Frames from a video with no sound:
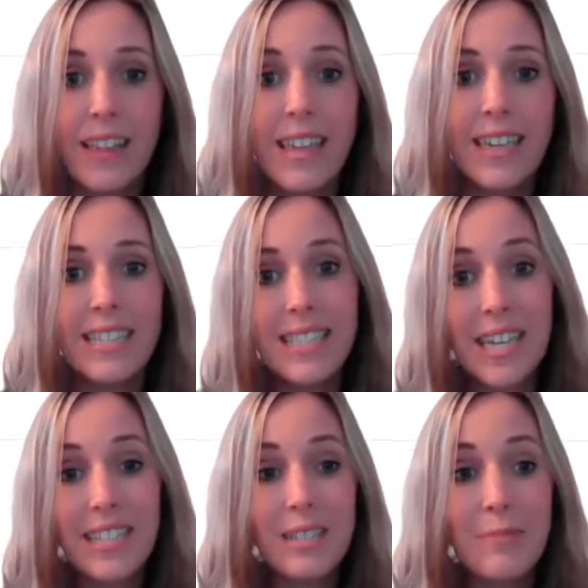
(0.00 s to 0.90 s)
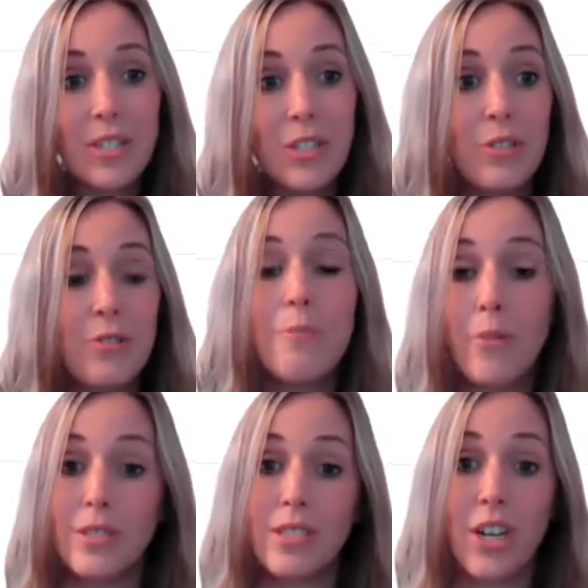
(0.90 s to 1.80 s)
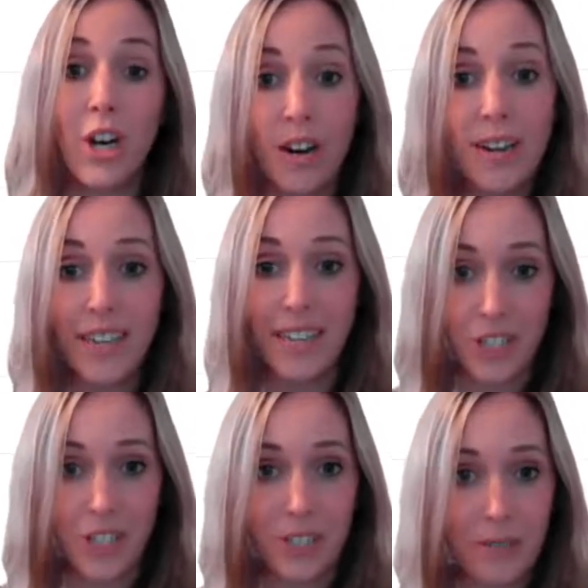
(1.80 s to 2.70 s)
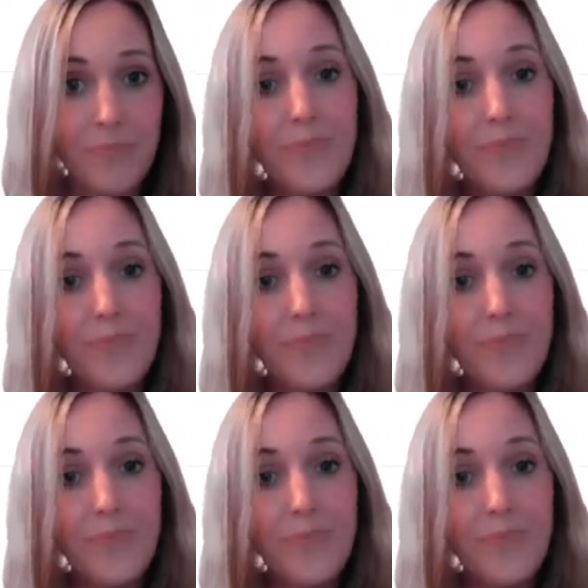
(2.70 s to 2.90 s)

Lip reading: then it takes me to the most current issue